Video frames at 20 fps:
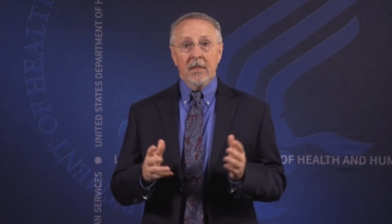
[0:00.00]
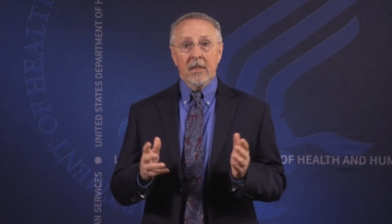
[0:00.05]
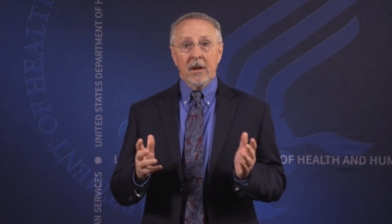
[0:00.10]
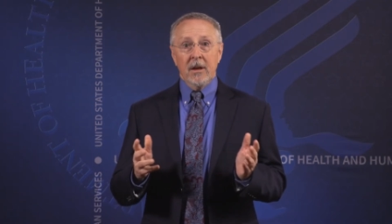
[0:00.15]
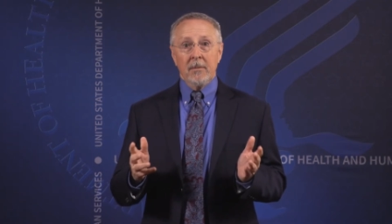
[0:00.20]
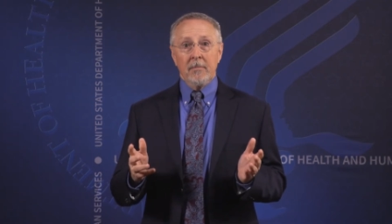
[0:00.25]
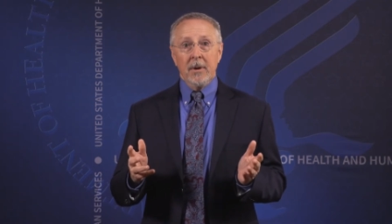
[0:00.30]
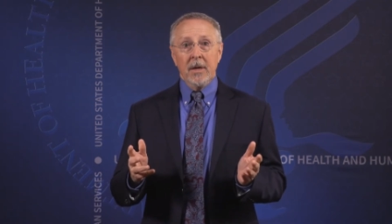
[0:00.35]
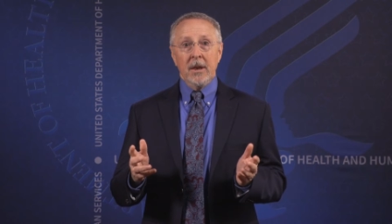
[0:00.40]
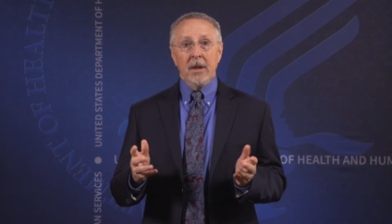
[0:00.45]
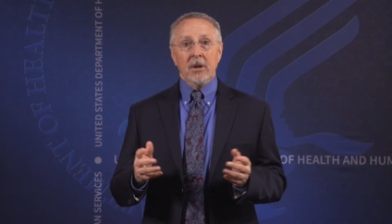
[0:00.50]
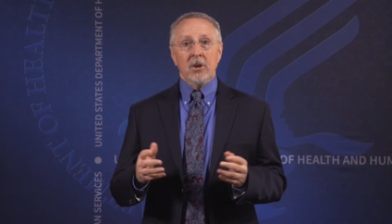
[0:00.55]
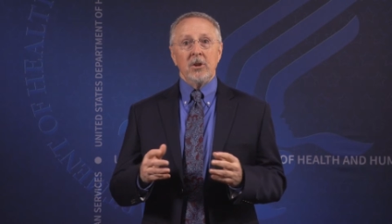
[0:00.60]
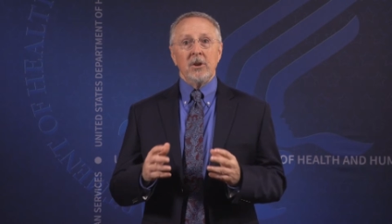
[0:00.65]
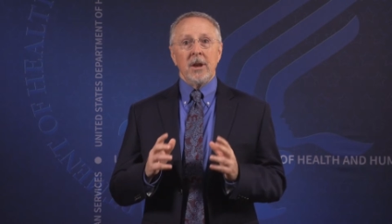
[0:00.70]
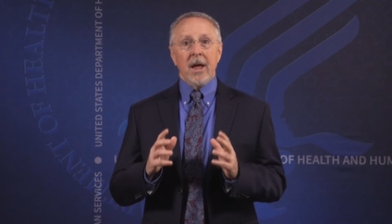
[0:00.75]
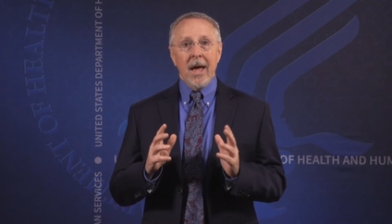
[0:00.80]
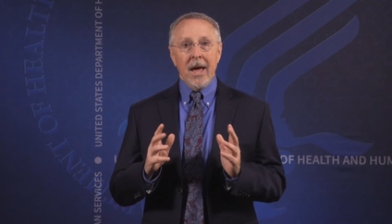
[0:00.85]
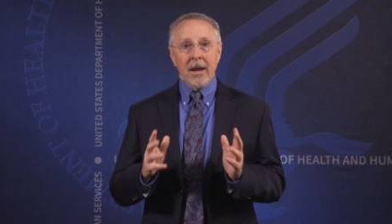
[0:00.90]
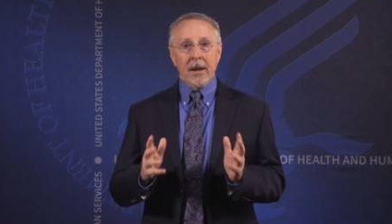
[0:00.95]
the committee
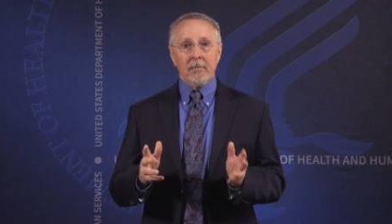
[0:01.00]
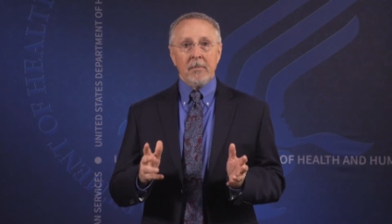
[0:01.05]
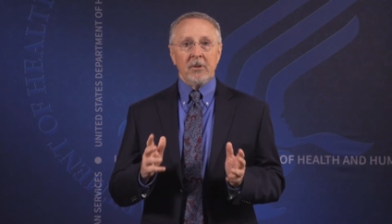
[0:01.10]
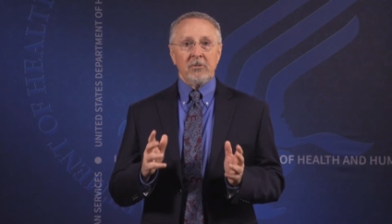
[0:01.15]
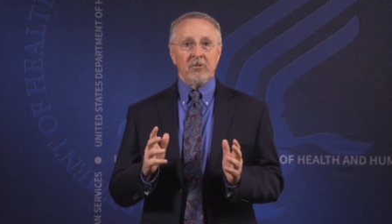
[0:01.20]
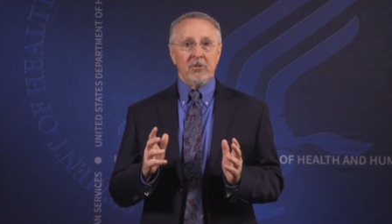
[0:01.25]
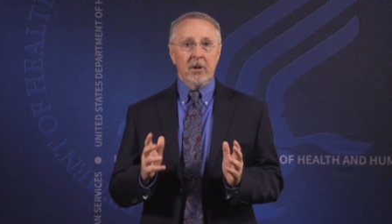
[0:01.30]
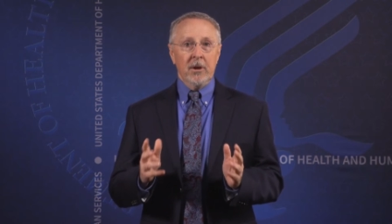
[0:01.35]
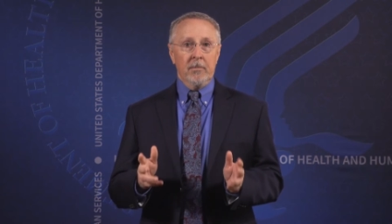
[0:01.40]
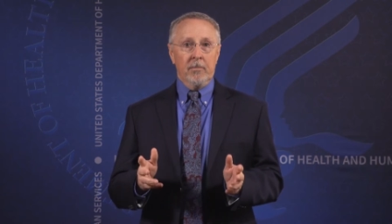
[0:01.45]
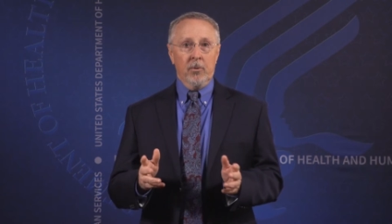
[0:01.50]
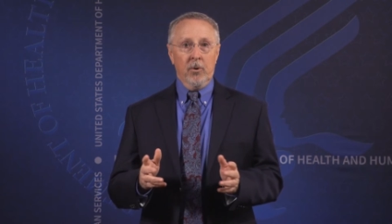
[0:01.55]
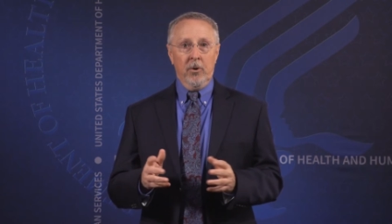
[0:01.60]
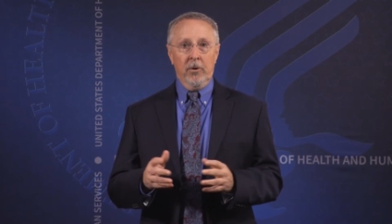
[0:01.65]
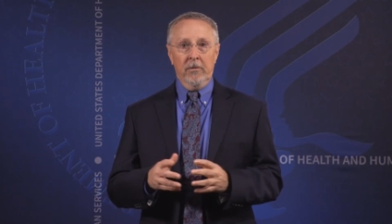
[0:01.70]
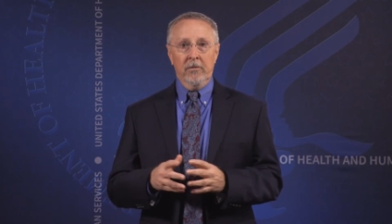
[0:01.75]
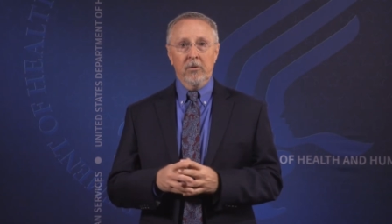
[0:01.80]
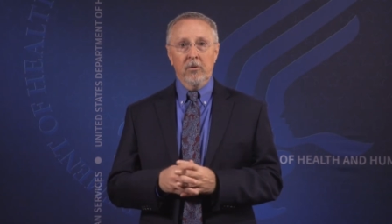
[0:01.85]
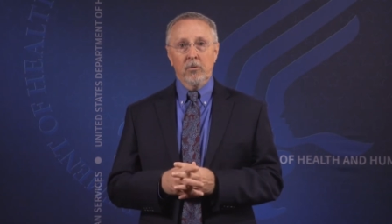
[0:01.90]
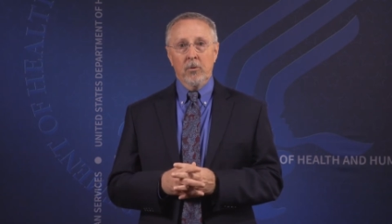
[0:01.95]
unanimously
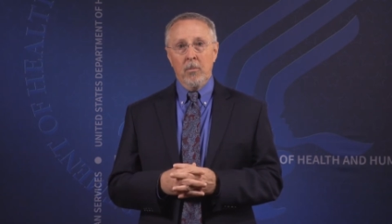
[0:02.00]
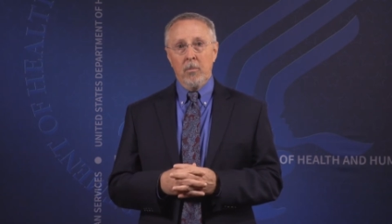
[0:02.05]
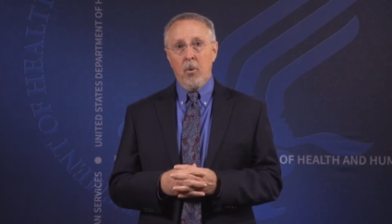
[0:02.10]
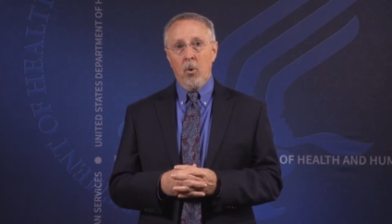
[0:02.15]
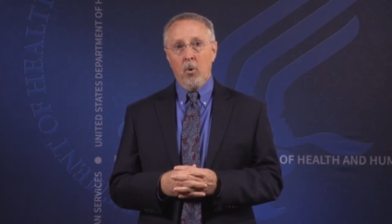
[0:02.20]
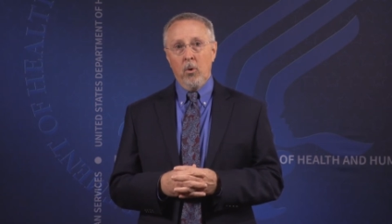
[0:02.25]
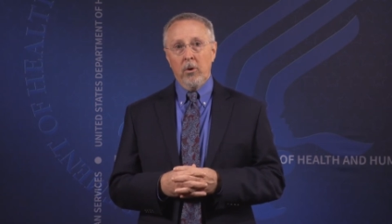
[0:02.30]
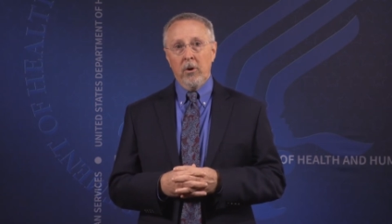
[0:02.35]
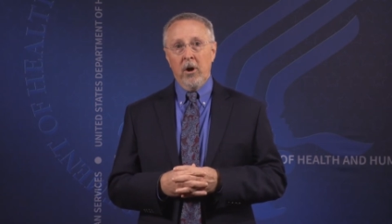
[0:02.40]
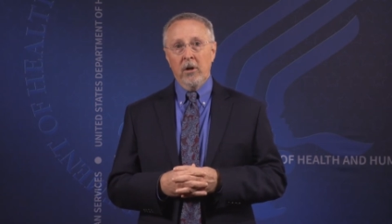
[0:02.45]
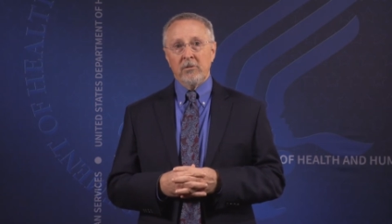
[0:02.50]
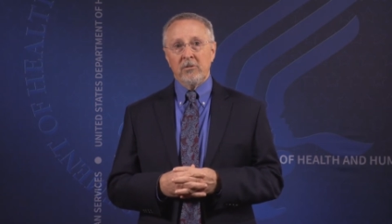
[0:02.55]
approved a report